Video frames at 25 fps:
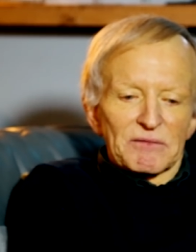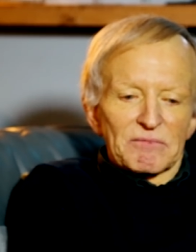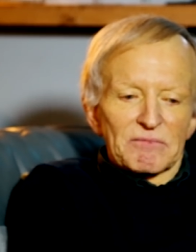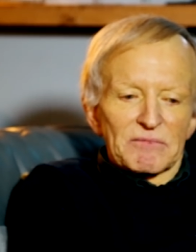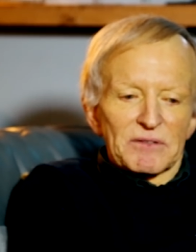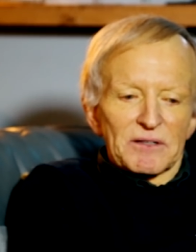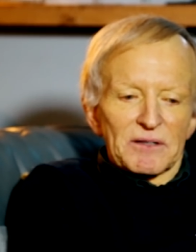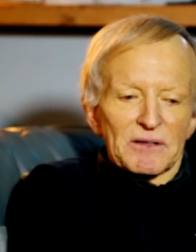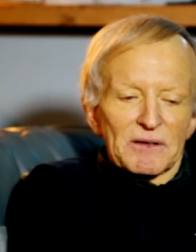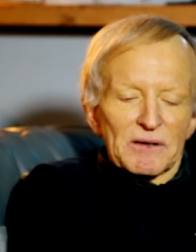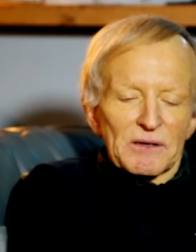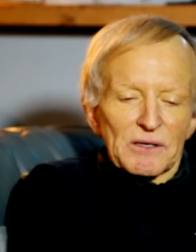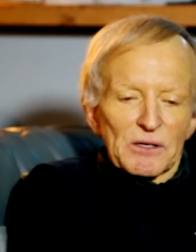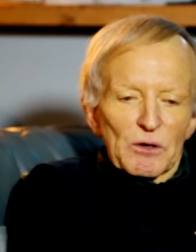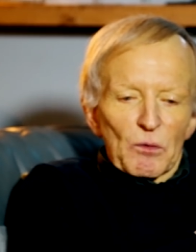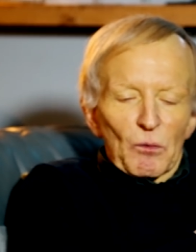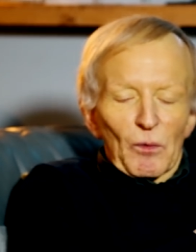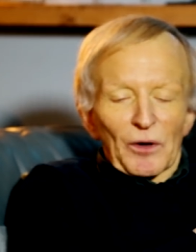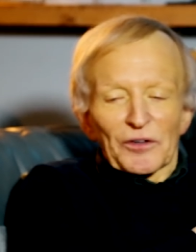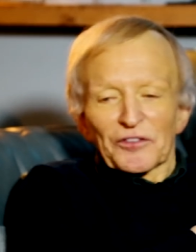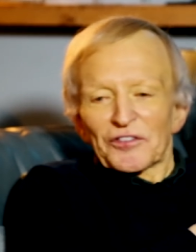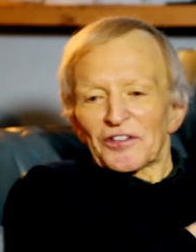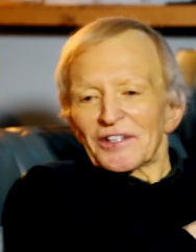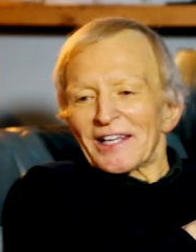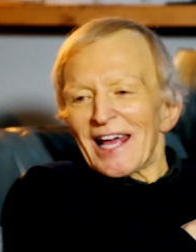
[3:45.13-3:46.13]
And
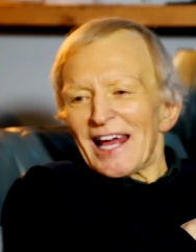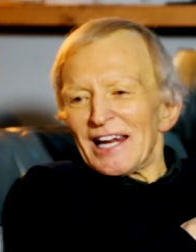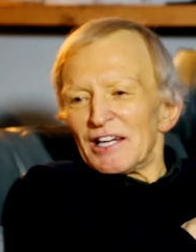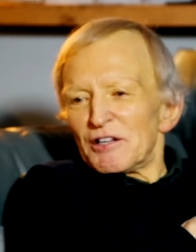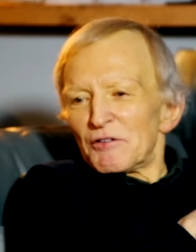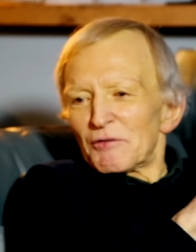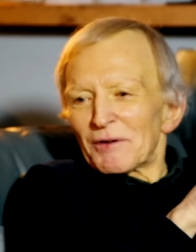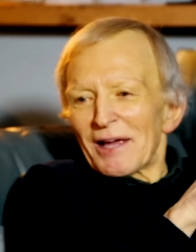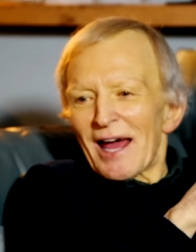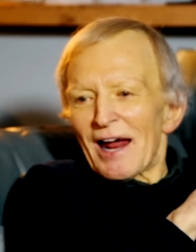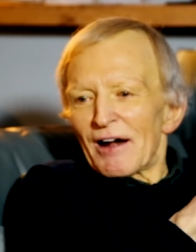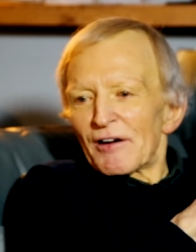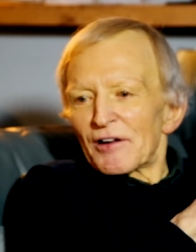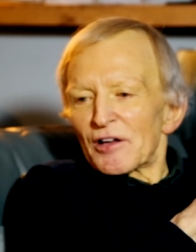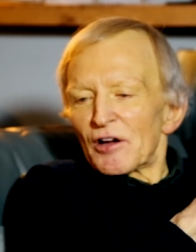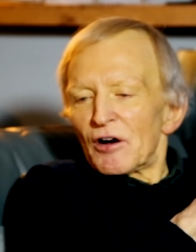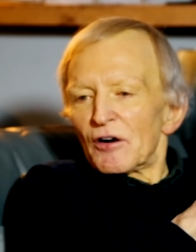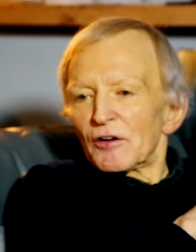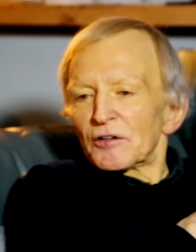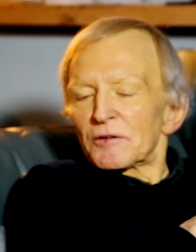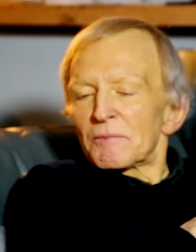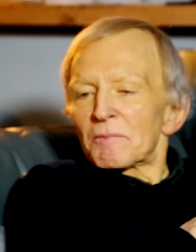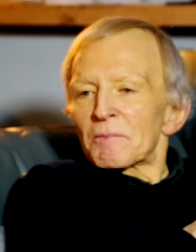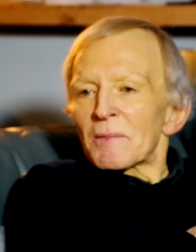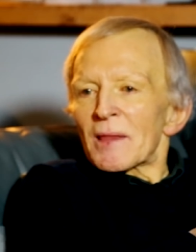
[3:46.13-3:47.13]
once again, you carry
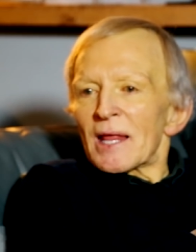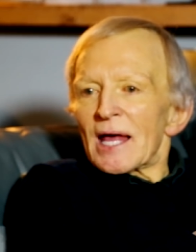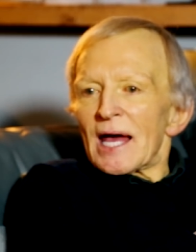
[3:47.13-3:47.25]
on.